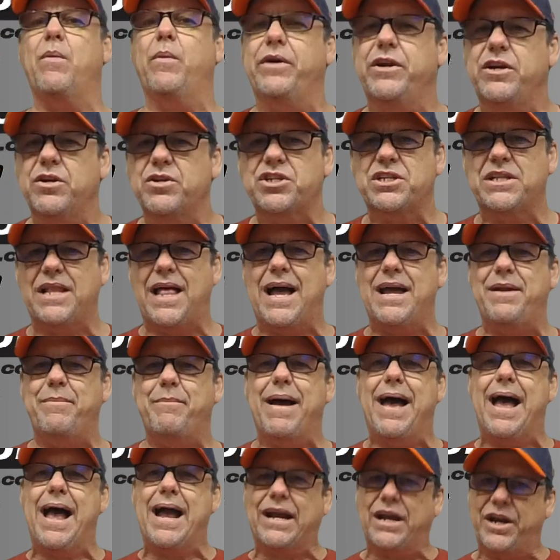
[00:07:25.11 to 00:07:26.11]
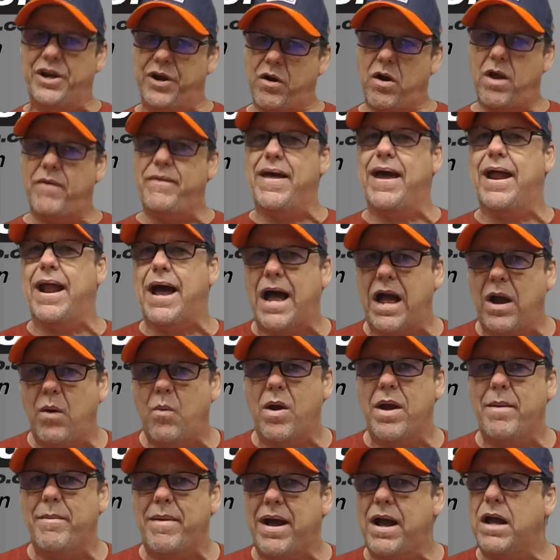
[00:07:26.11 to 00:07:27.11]
When you're sliding back and you're on that
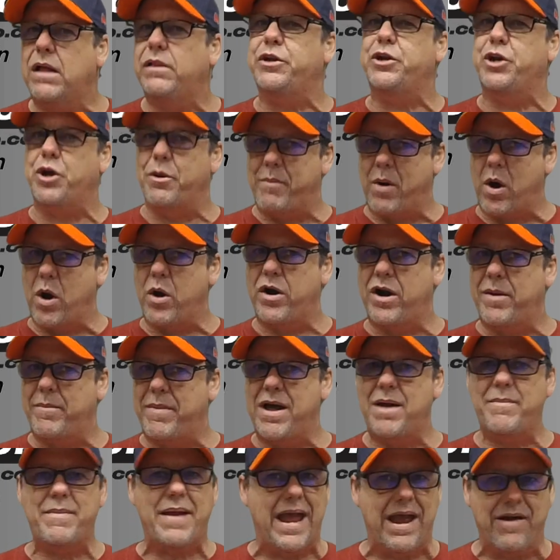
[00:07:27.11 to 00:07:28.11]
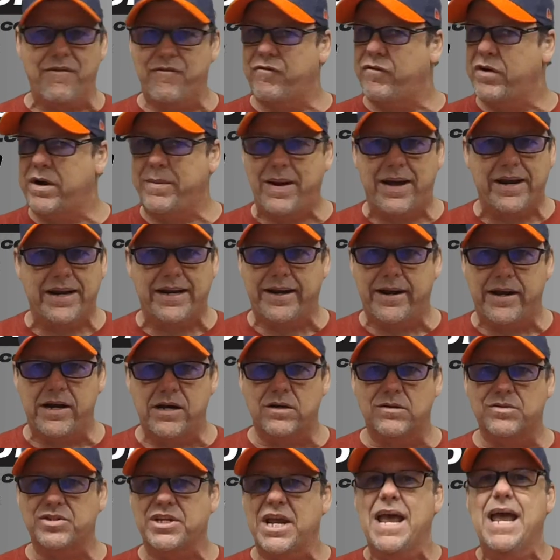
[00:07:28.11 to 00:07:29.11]
highway mile and you're burning them up, everybody
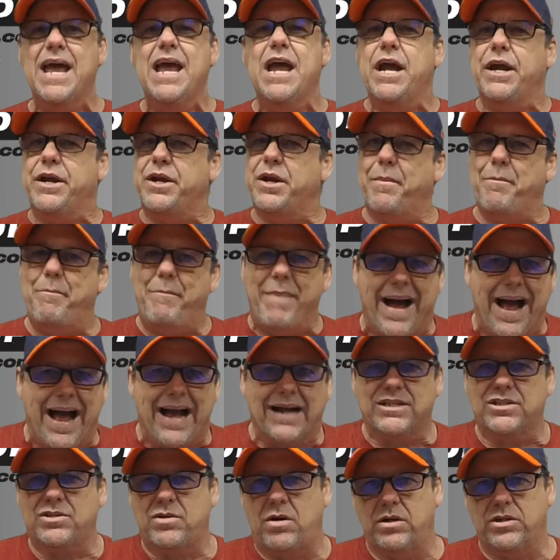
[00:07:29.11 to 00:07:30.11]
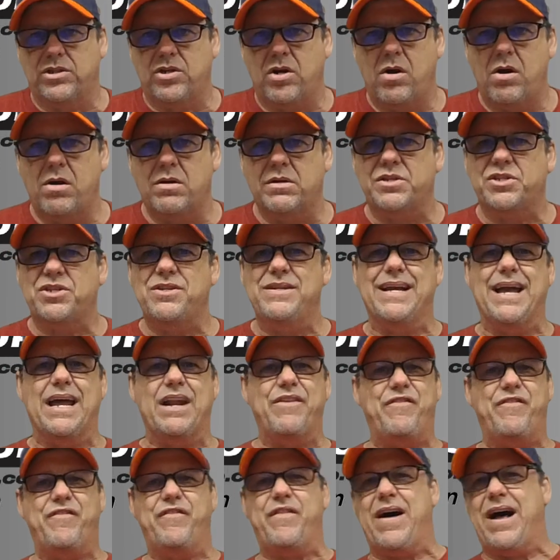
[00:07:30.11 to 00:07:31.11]
knows your back starts hurting. So you got
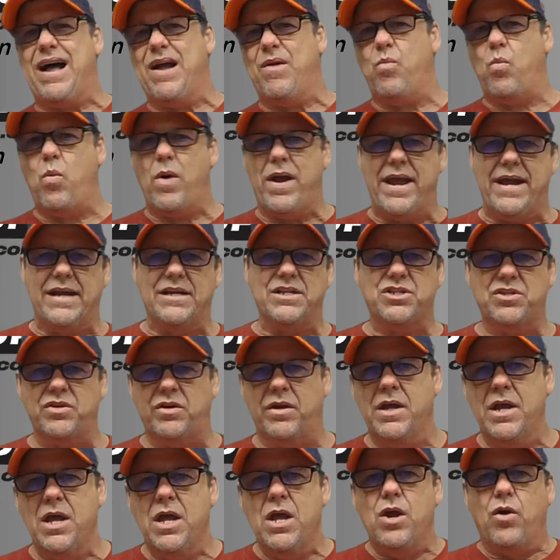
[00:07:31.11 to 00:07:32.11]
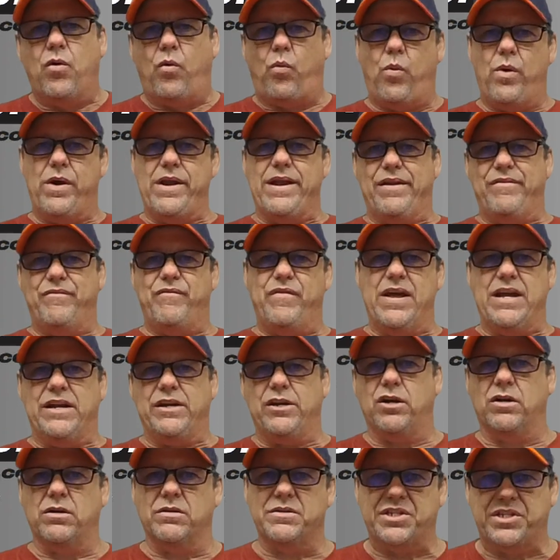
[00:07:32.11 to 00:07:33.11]
to find ways to reinvent
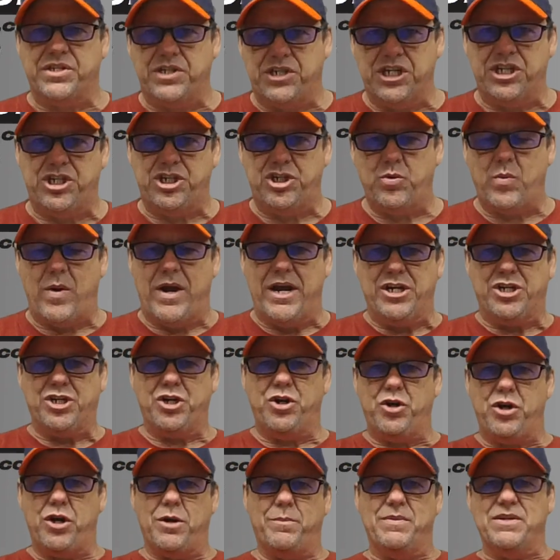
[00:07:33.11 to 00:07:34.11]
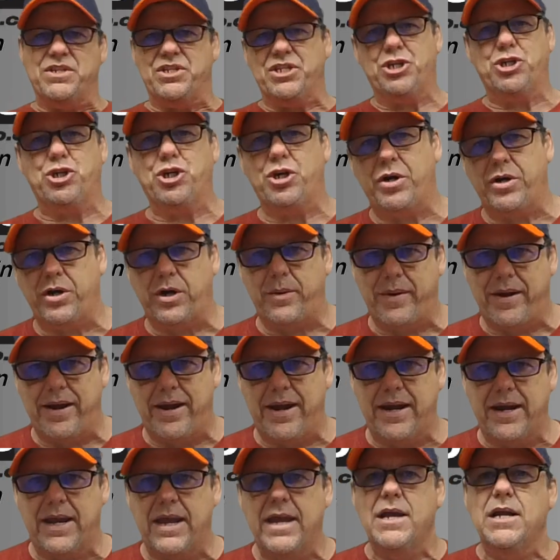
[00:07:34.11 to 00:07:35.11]
your situation or your position on your
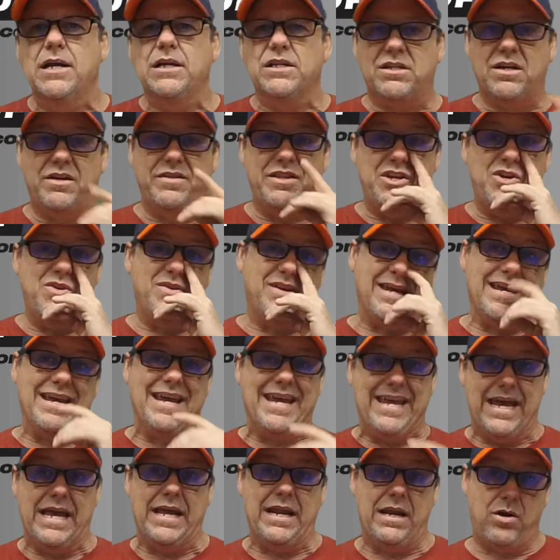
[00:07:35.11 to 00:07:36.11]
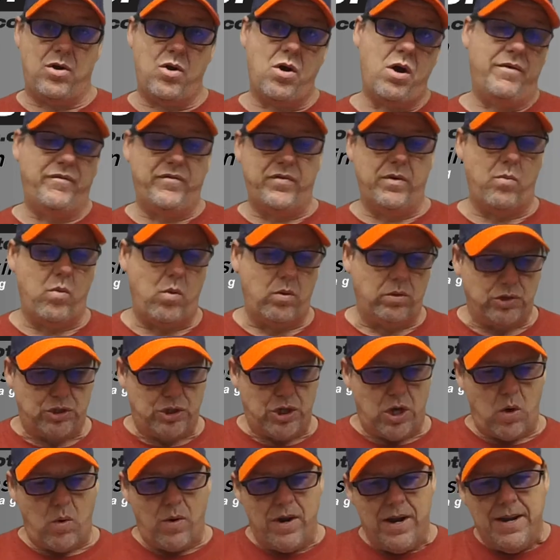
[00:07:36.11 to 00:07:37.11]
bike so that you can get comfortable.
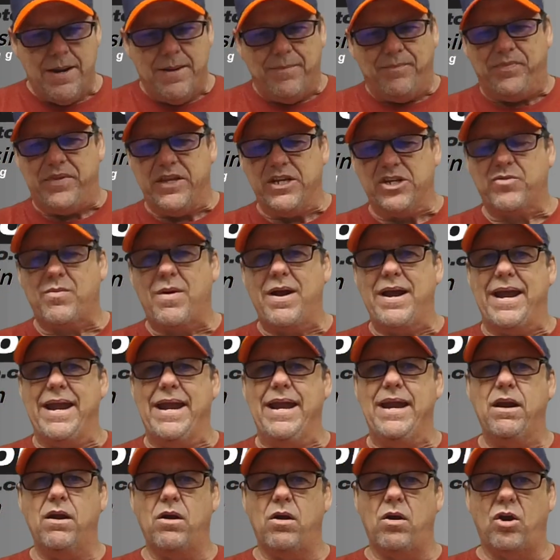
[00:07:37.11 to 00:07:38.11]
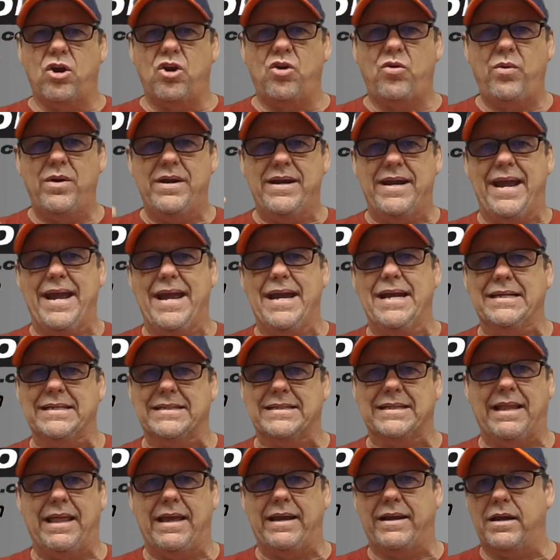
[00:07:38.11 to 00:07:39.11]
So this right here
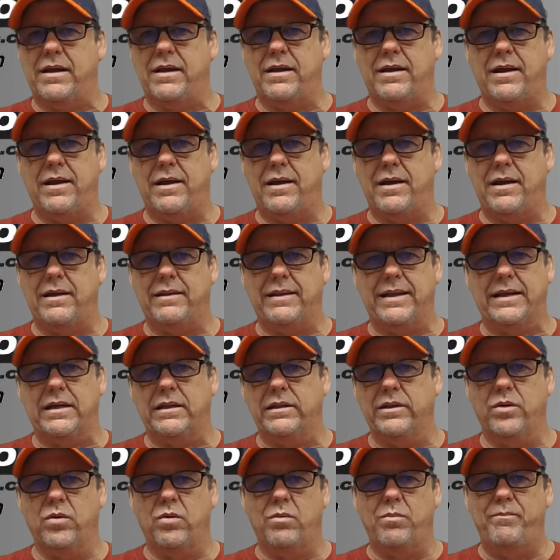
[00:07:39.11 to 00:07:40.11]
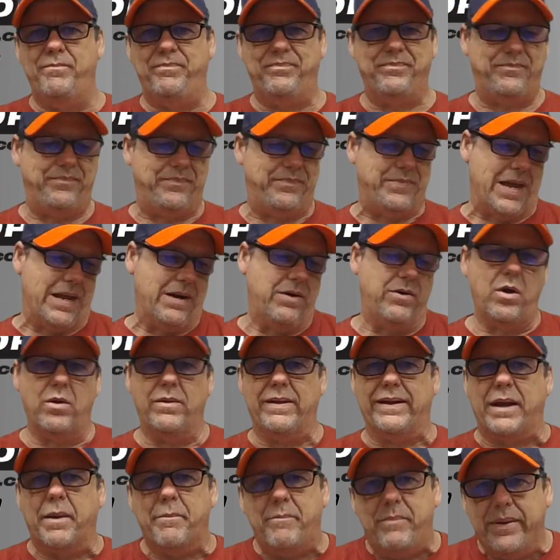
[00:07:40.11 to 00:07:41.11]
creates like a little, I don't know,
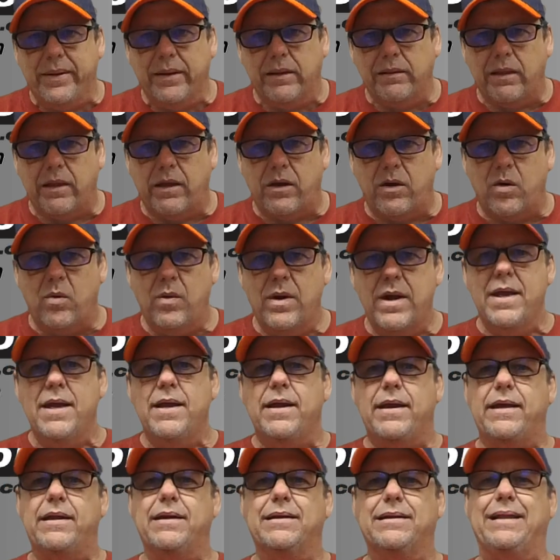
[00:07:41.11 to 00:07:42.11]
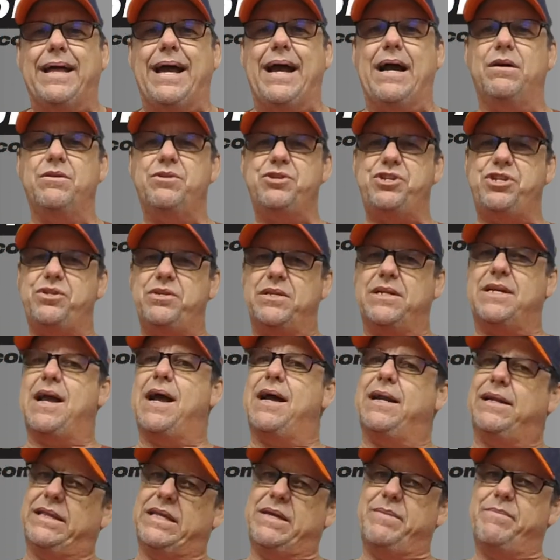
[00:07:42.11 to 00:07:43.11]
like a pillow, and allows you to
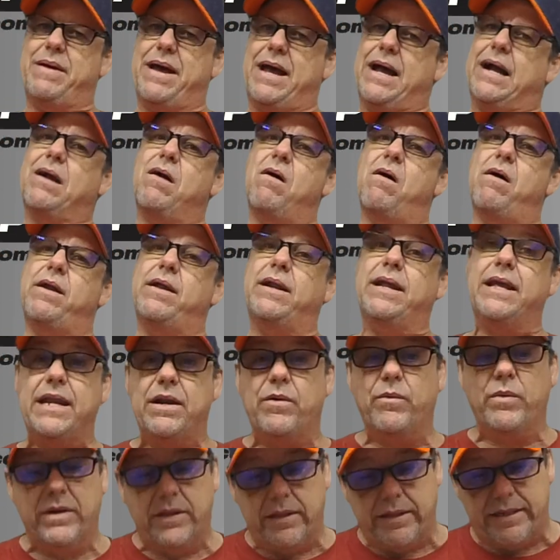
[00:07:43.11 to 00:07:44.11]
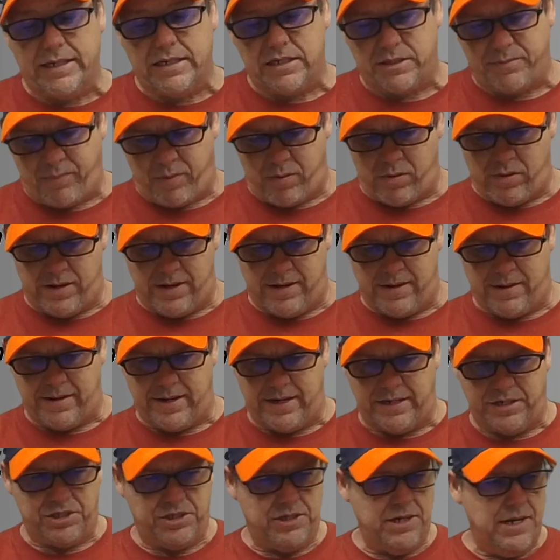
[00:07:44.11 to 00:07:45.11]
kind of lean back on it. It really is pretty
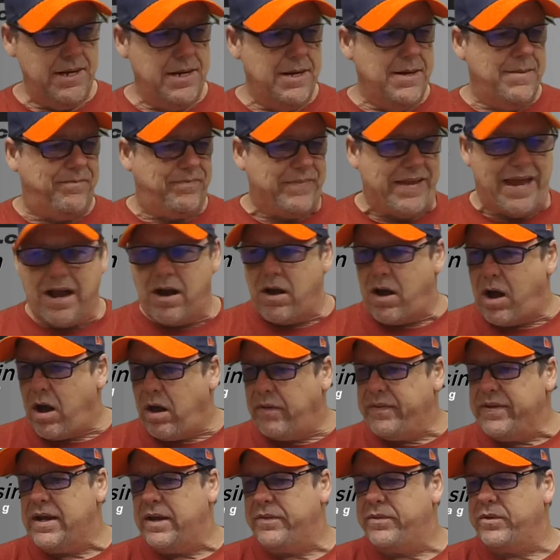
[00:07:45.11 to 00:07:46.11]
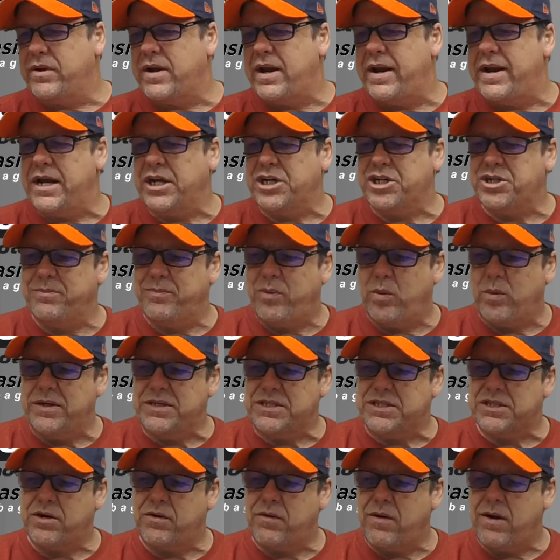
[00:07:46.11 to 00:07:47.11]
nice. Now, all the other connection
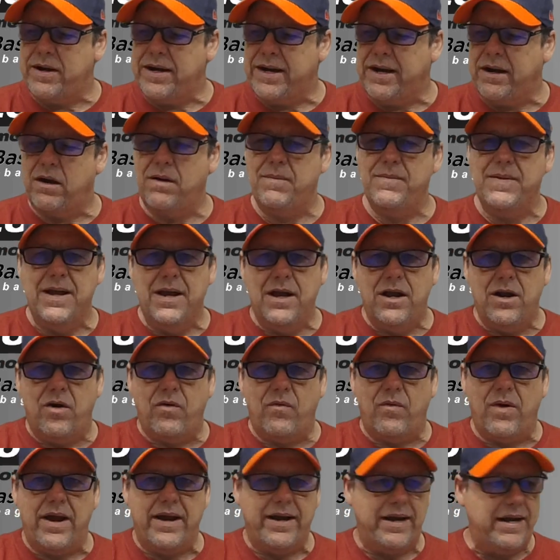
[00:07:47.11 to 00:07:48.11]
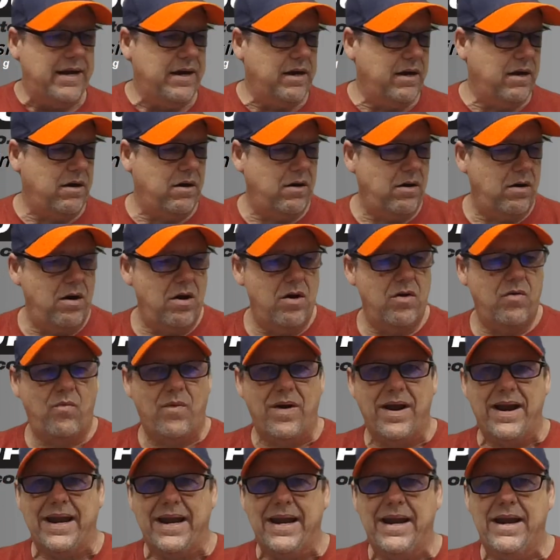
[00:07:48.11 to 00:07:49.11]
points that are on here, right
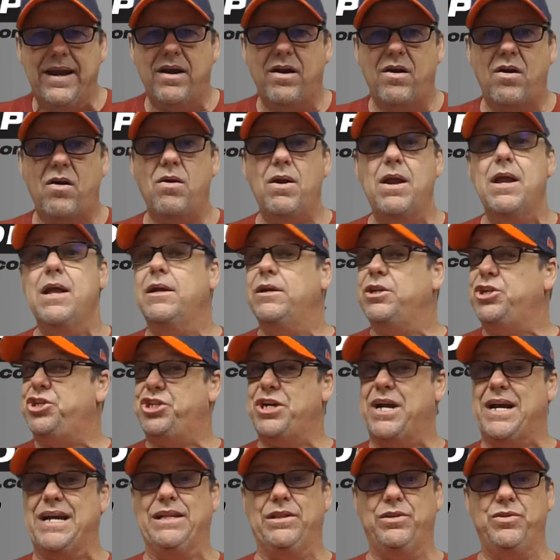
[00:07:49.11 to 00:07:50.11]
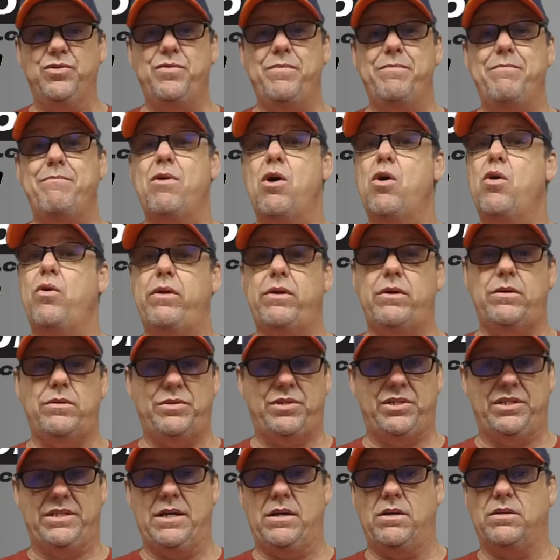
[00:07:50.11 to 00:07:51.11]
here, Giant Loop Moto
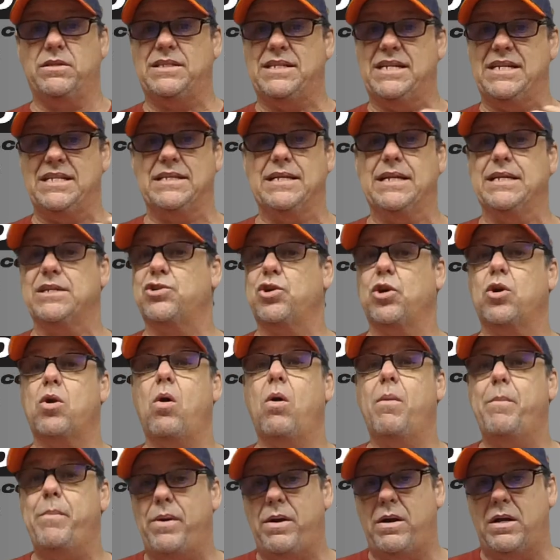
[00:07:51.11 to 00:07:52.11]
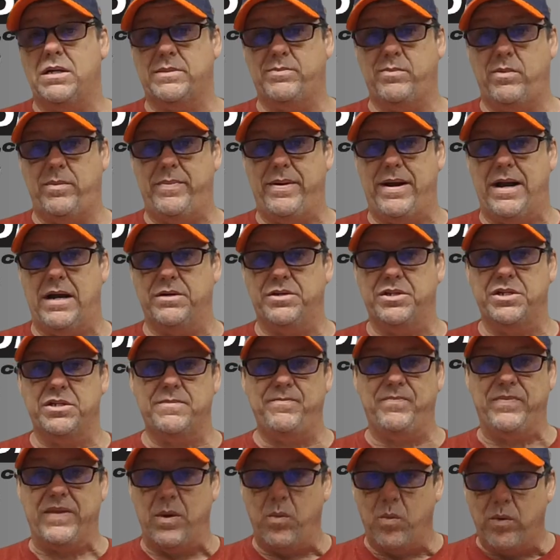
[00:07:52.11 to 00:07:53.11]
sells these things. They're called possible pouches.
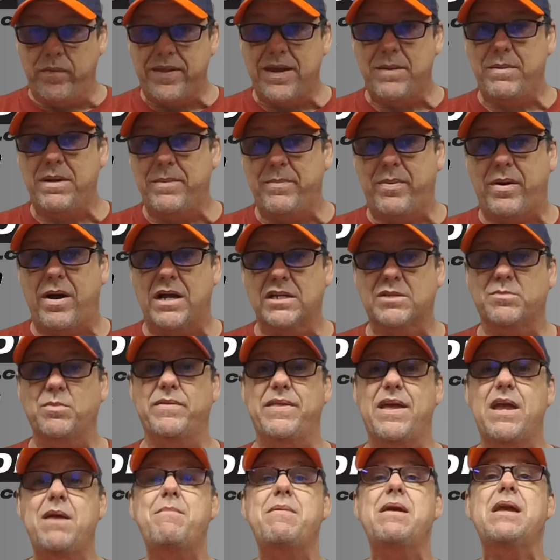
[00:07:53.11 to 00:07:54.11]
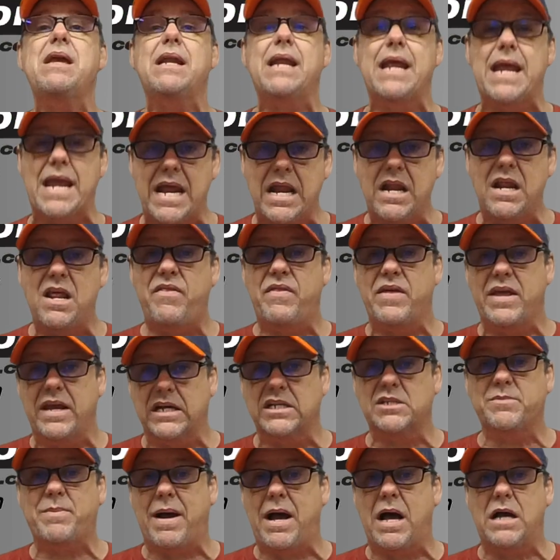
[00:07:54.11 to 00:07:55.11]
And when they mean possible, they mean anything
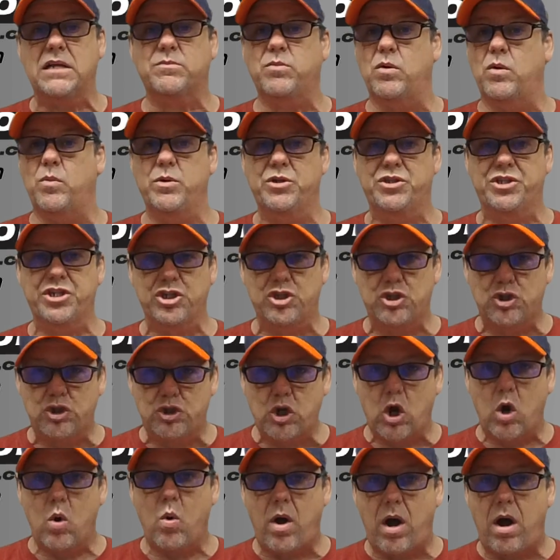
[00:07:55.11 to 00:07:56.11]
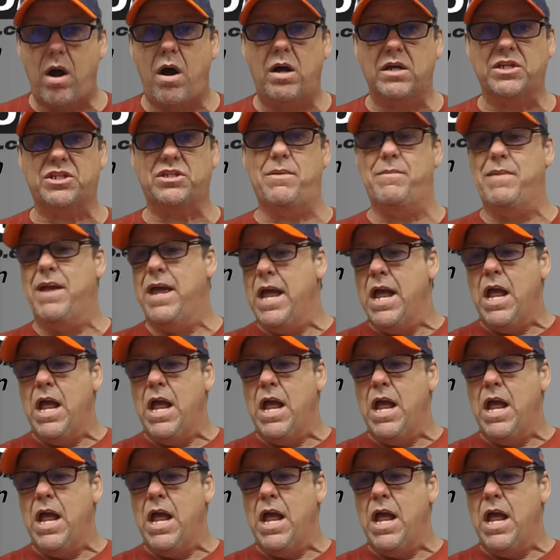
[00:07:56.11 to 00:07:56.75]
is possible, which is so awesome.